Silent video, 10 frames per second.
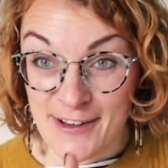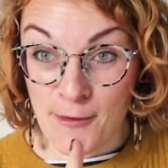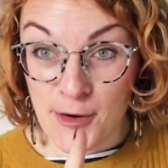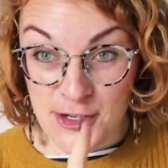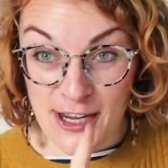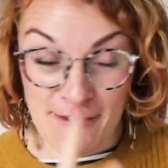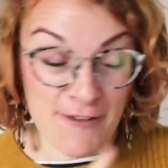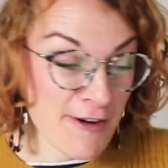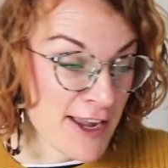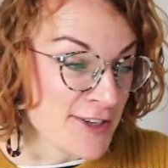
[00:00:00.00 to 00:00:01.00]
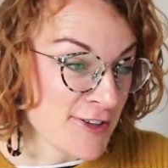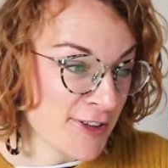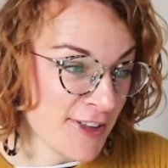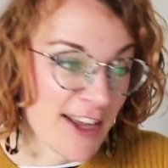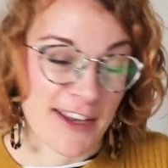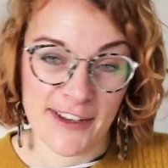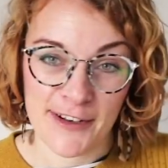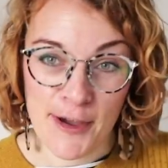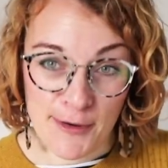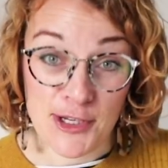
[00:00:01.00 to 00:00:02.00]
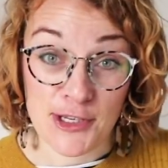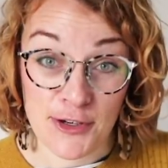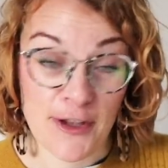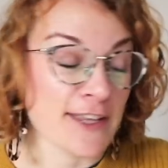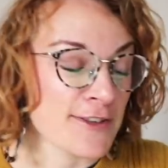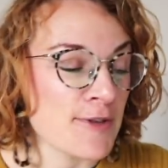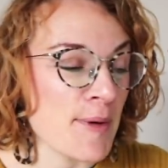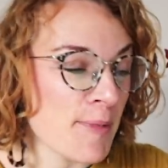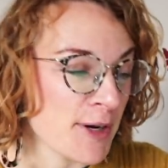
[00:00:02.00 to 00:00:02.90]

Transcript: watch out for Rachel. I know what she's doing. It's going to be